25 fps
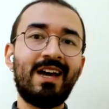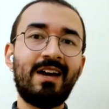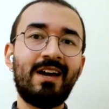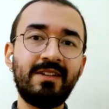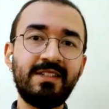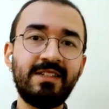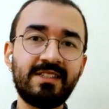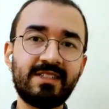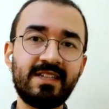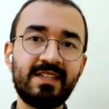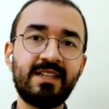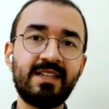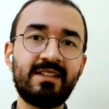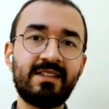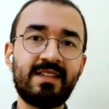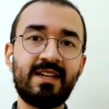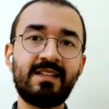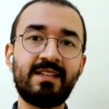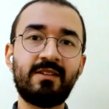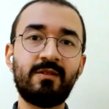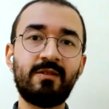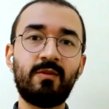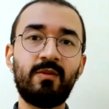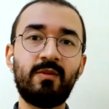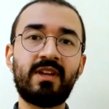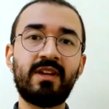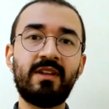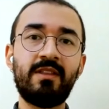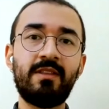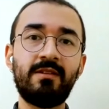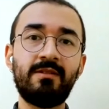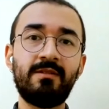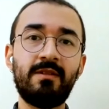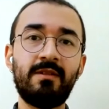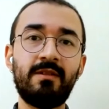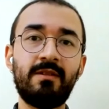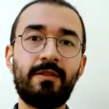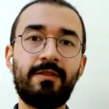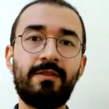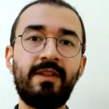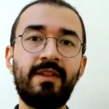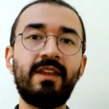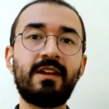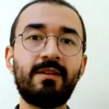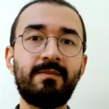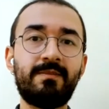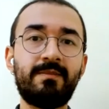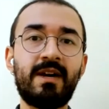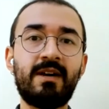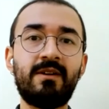Having said that, we can
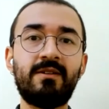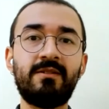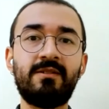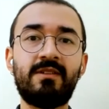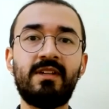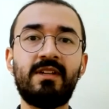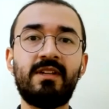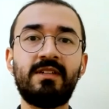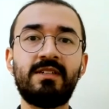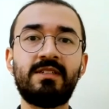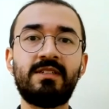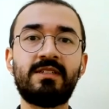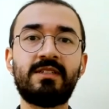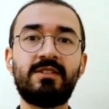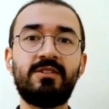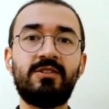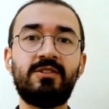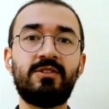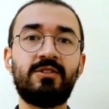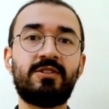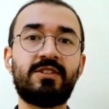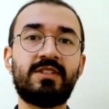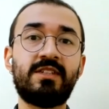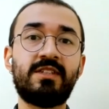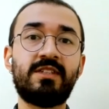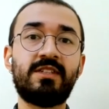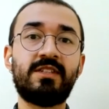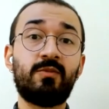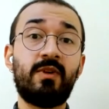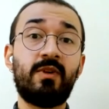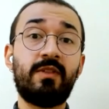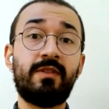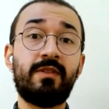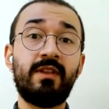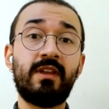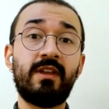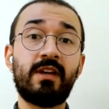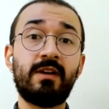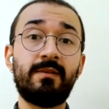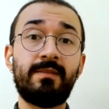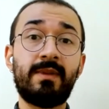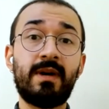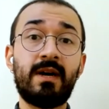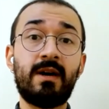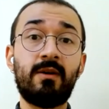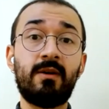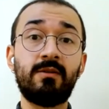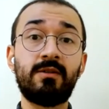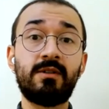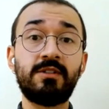think about this just as we think
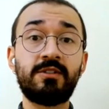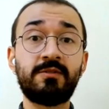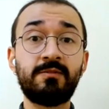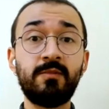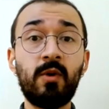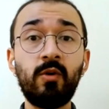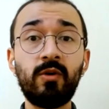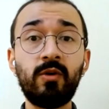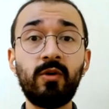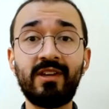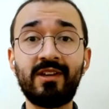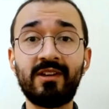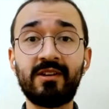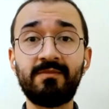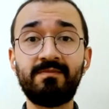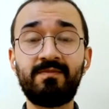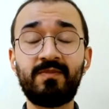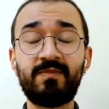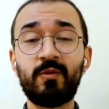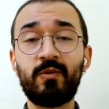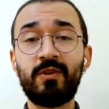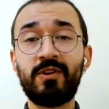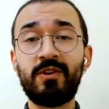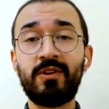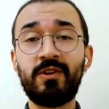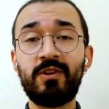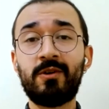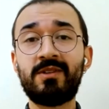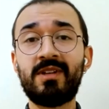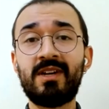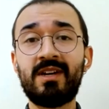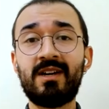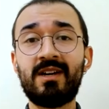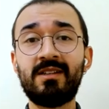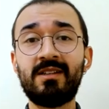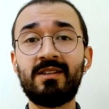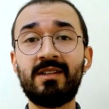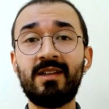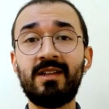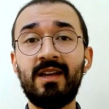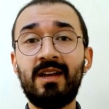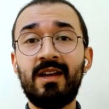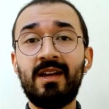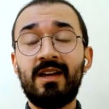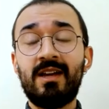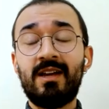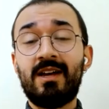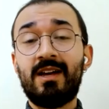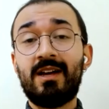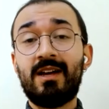about smoking. We know that
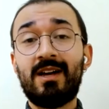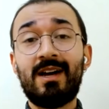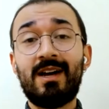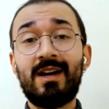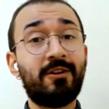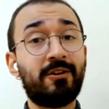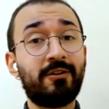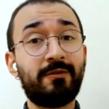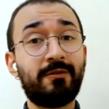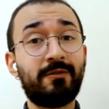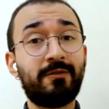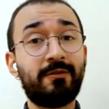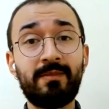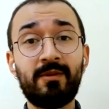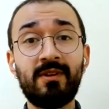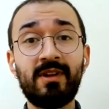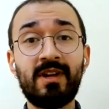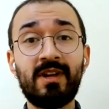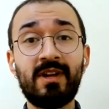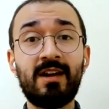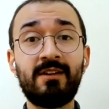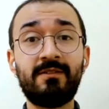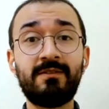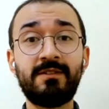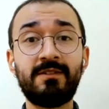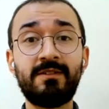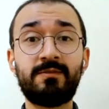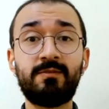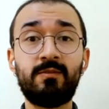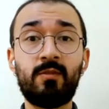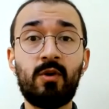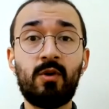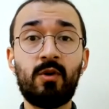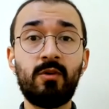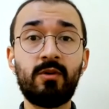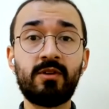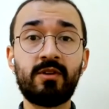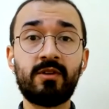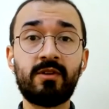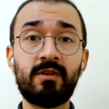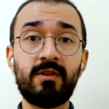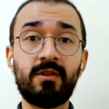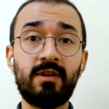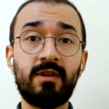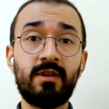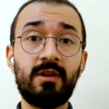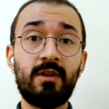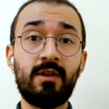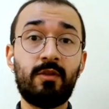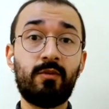a lot of people have smoked
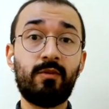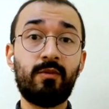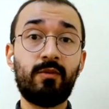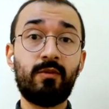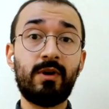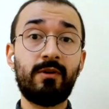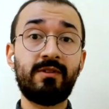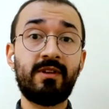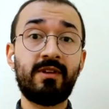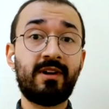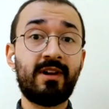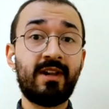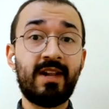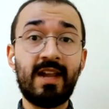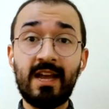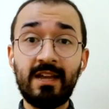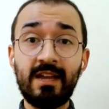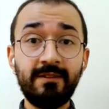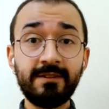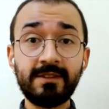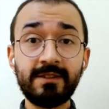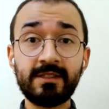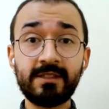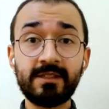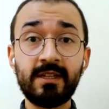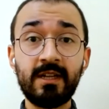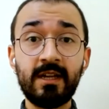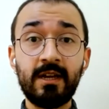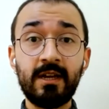throughout their lives